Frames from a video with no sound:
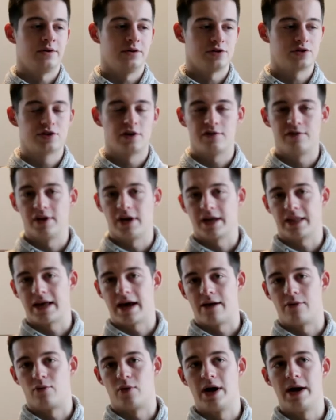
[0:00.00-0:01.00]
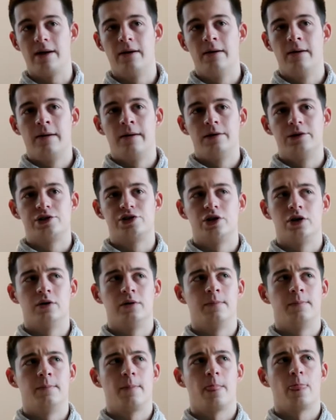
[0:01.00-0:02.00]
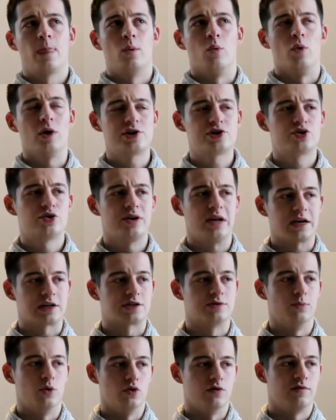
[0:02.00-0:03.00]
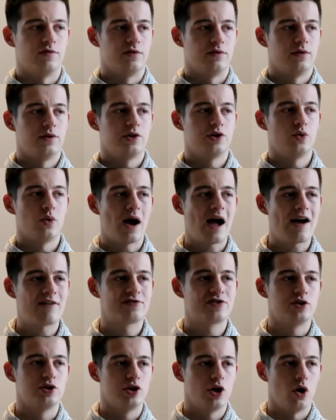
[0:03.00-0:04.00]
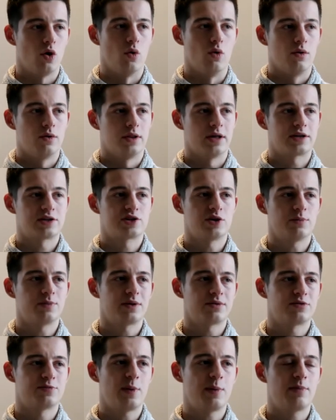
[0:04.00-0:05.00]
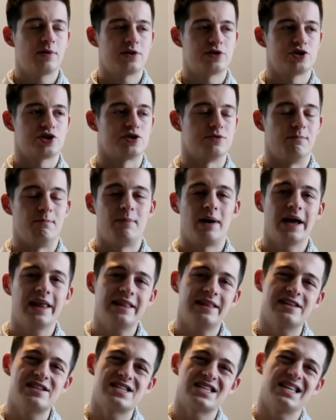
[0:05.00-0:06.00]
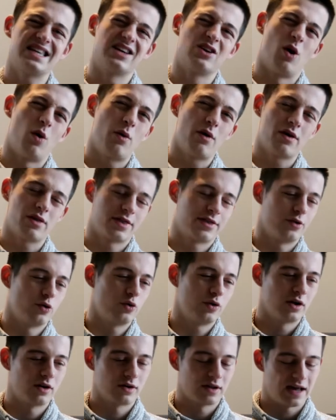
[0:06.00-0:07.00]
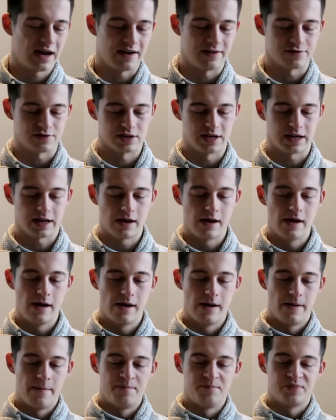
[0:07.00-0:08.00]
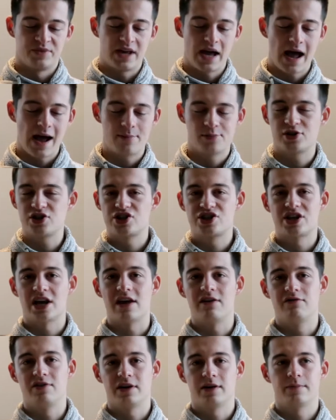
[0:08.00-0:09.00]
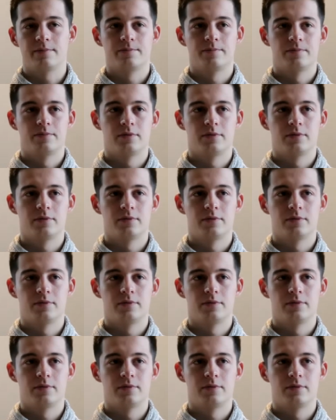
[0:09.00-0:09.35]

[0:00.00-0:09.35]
stuff like that, right? So what's your next move? You have to know. Like, sometimes people are just mindlessly going through their lives. Like, yeah, I'm just saving